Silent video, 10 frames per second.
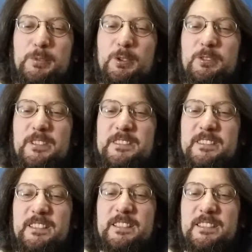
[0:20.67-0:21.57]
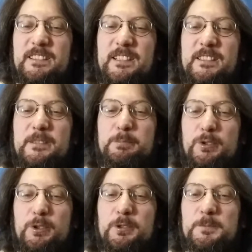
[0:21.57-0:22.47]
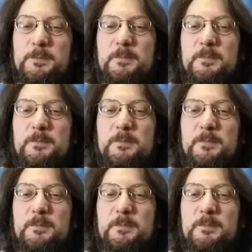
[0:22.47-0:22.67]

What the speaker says: Procrastinating like a pro.